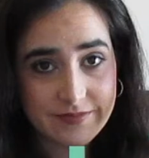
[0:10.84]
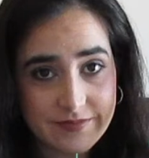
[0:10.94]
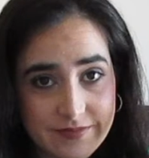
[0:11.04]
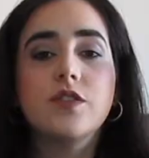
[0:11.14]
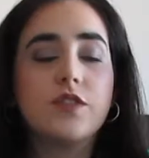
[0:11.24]

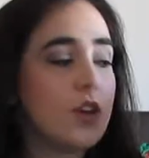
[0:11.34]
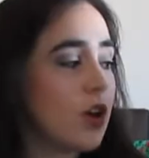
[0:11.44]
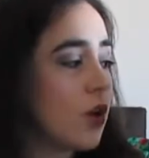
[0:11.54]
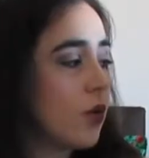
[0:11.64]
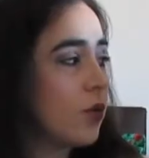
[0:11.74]

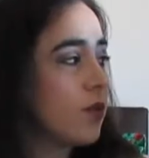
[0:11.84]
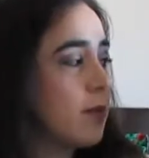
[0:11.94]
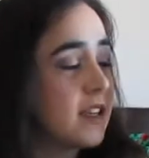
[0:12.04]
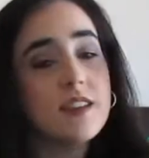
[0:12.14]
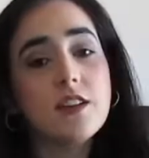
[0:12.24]
So,
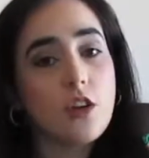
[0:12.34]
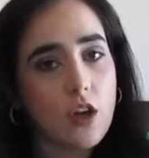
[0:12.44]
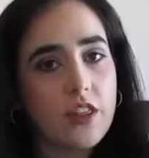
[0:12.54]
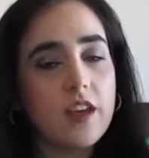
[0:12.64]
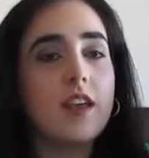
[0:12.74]
Mexican
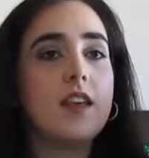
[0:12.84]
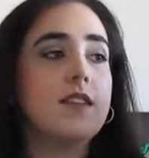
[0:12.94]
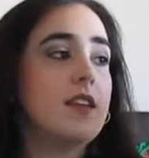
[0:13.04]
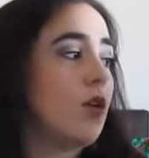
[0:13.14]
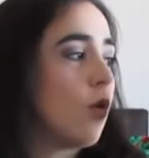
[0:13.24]
Gothic
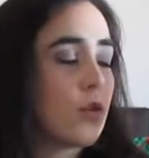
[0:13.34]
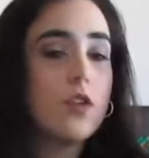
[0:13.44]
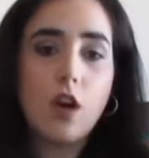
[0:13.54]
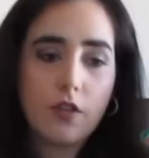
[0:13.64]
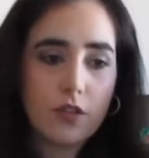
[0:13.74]
is a horror
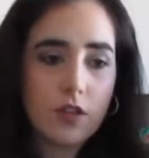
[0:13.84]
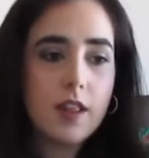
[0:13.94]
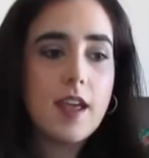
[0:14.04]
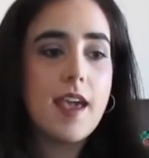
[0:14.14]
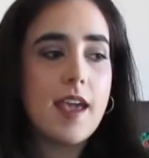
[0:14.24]

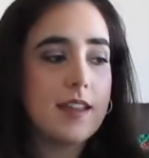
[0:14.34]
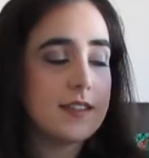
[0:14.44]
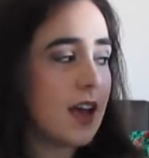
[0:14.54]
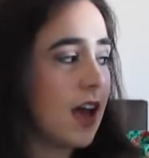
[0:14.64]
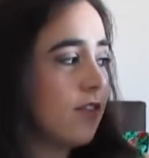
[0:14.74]
novel
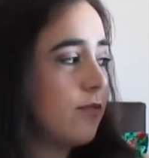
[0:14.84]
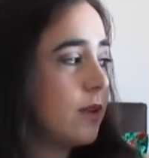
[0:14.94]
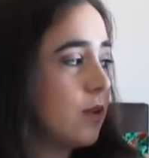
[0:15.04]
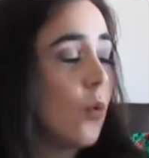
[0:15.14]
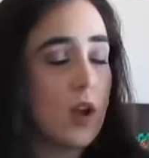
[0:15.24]
and I've
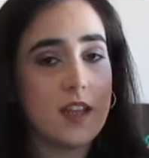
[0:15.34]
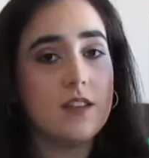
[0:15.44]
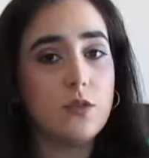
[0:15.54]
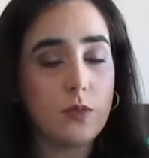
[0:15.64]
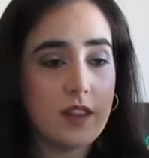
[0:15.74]
been wanting
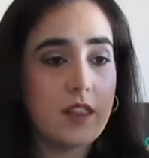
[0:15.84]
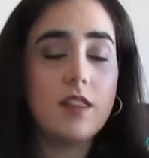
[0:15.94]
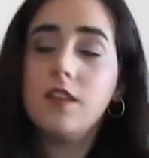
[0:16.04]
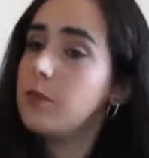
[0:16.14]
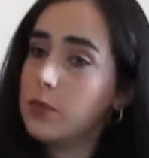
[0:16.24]
to read
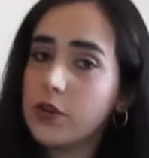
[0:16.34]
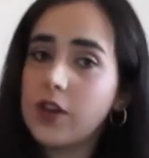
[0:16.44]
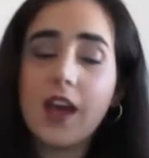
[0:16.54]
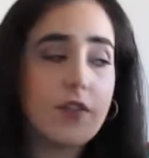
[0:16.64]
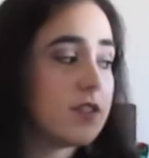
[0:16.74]
this book
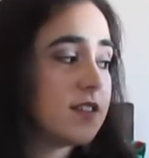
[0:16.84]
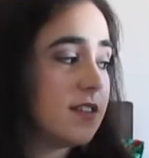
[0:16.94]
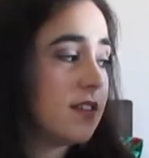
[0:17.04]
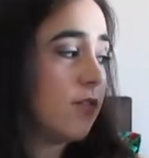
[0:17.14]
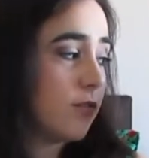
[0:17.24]
ever
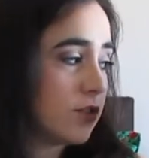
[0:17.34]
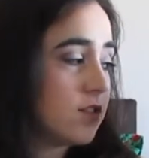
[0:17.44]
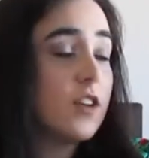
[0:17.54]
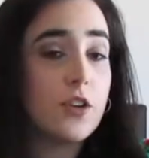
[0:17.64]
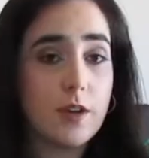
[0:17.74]
since I
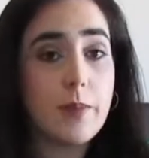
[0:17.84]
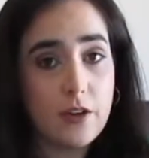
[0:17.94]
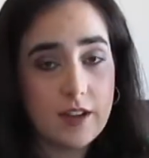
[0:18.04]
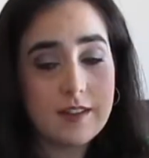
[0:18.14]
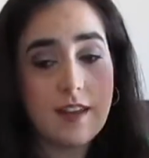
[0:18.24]
first heard
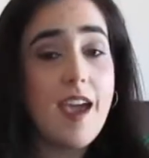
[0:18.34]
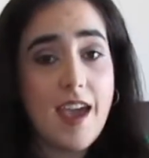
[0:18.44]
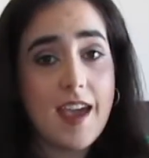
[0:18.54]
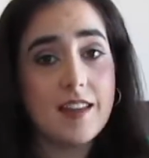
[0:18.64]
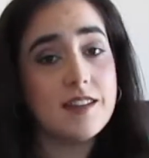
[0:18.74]
about it,
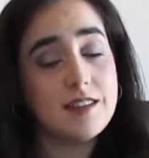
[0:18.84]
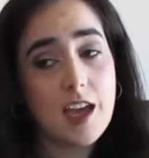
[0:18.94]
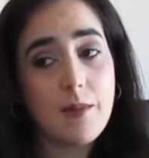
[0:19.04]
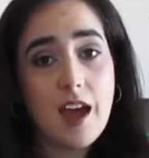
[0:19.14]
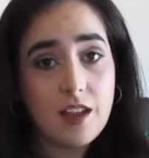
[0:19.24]
and the
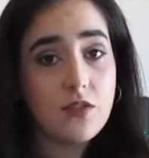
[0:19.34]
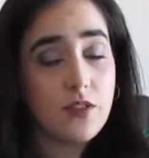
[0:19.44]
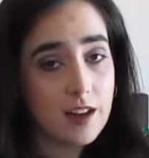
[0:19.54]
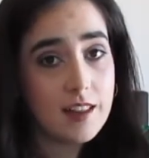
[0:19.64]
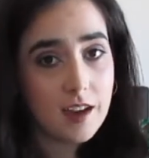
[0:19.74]
time has
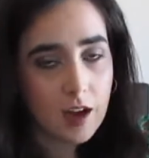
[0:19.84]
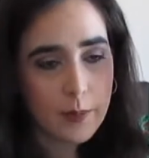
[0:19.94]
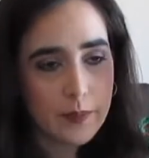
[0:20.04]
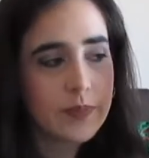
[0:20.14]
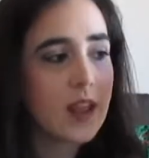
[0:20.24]
finally come.